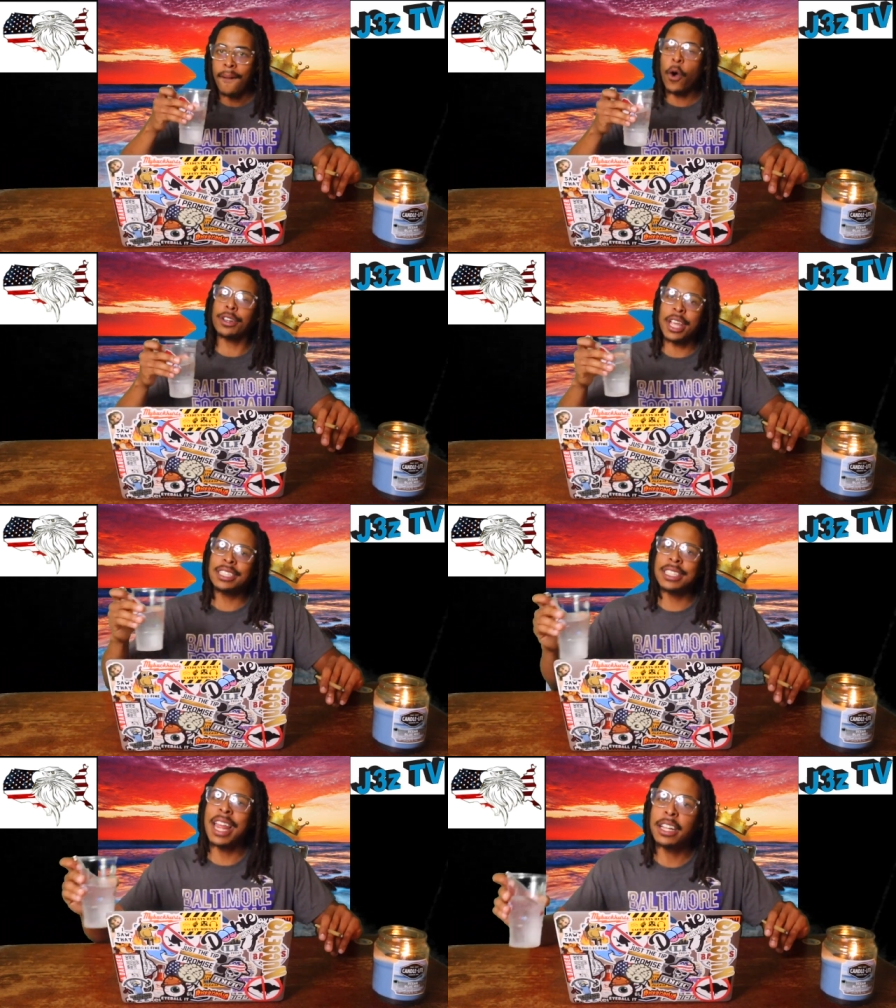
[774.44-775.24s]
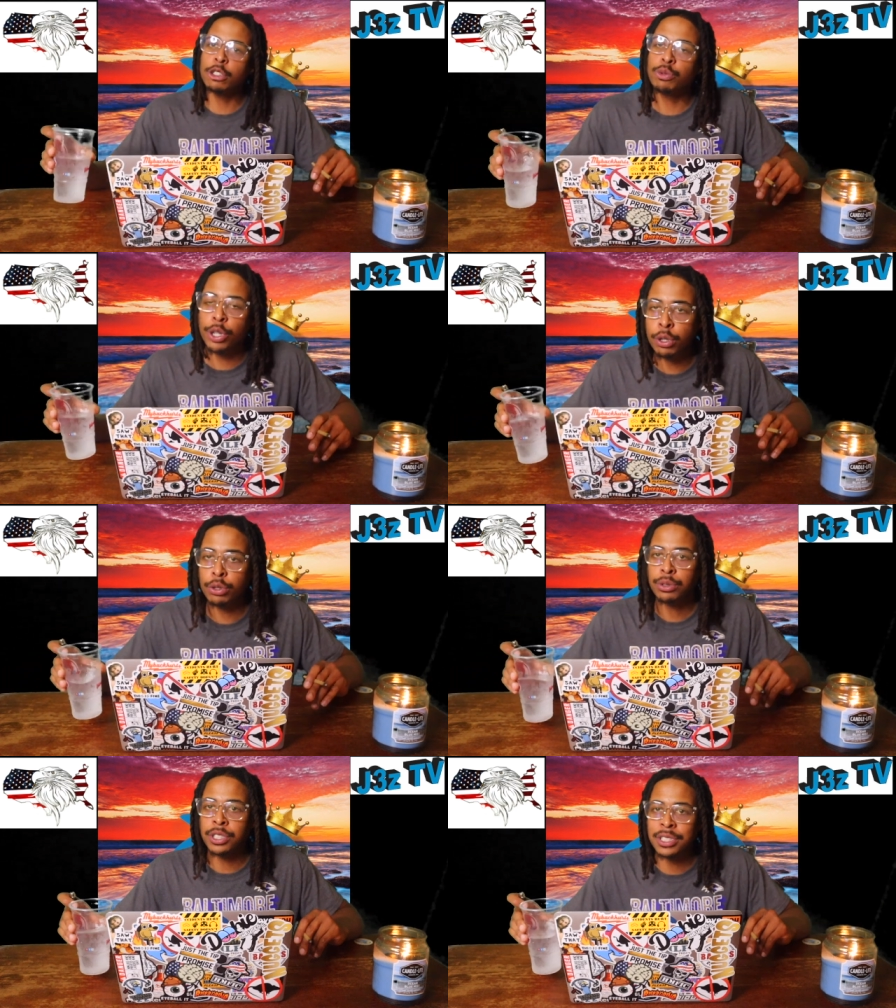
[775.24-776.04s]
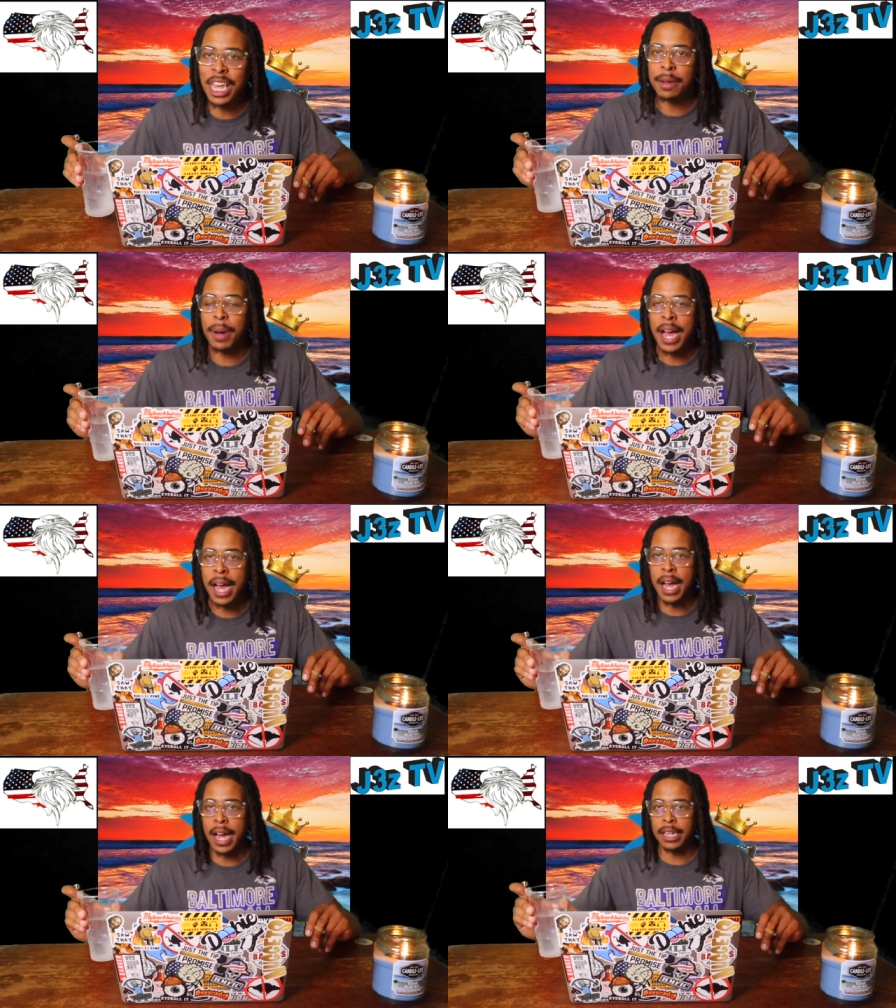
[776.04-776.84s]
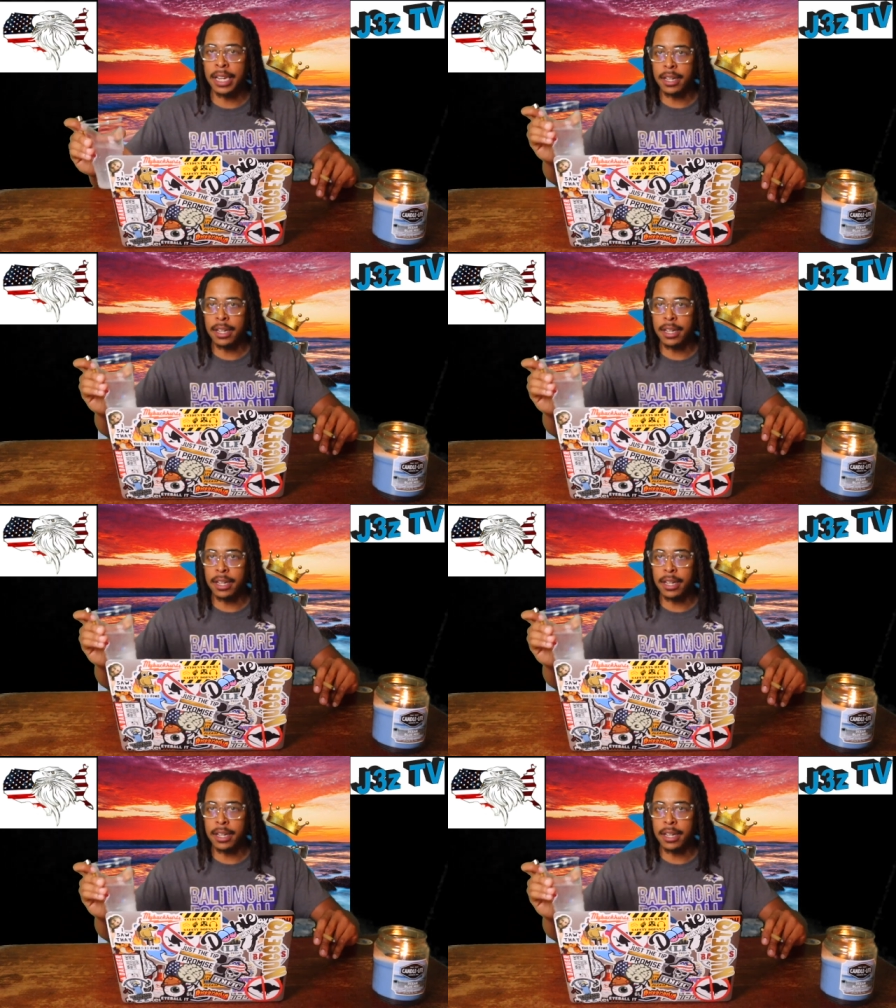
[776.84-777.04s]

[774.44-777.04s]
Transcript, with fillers: Or is it that you choose to stay behind,